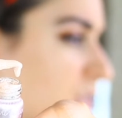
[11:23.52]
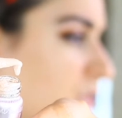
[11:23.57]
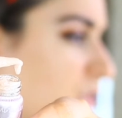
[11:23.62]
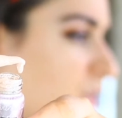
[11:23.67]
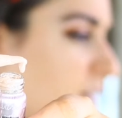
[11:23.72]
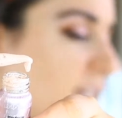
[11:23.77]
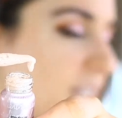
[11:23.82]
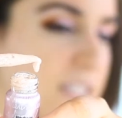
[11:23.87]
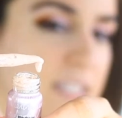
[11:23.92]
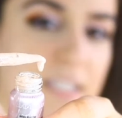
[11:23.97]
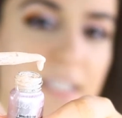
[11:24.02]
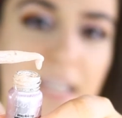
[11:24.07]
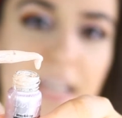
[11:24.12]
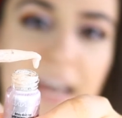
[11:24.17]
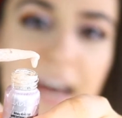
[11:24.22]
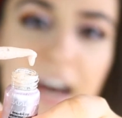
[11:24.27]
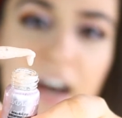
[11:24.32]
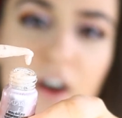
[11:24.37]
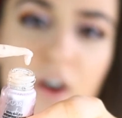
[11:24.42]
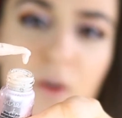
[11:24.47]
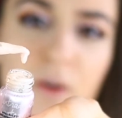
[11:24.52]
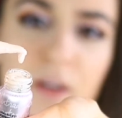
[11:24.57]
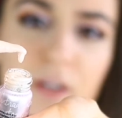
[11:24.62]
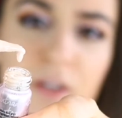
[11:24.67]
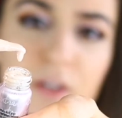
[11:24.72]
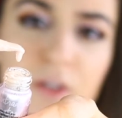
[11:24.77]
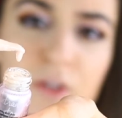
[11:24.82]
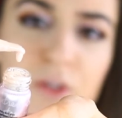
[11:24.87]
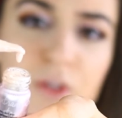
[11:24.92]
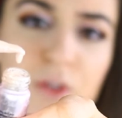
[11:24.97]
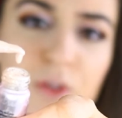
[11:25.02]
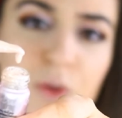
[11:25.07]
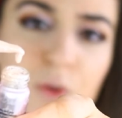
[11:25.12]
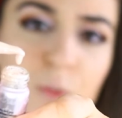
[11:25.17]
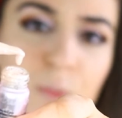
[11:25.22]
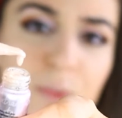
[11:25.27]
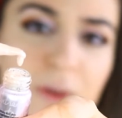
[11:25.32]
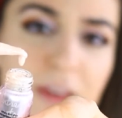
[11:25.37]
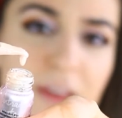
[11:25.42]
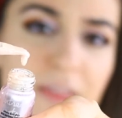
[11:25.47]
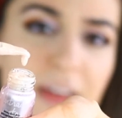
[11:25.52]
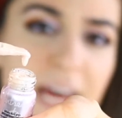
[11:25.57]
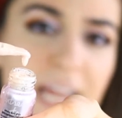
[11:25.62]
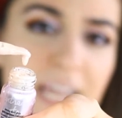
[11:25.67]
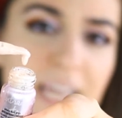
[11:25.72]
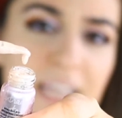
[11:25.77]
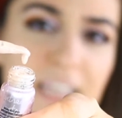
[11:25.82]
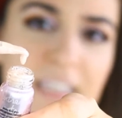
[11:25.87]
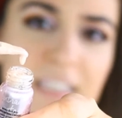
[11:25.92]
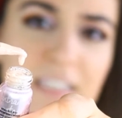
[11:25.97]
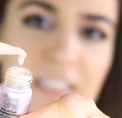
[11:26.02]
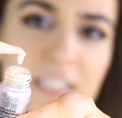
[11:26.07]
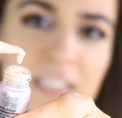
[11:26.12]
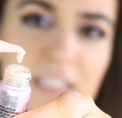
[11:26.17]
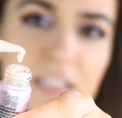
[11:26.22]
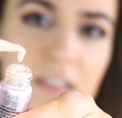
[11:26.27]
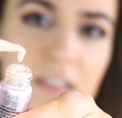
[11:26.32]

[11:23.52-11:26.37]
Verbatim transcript: Do you guys see how goopy that is?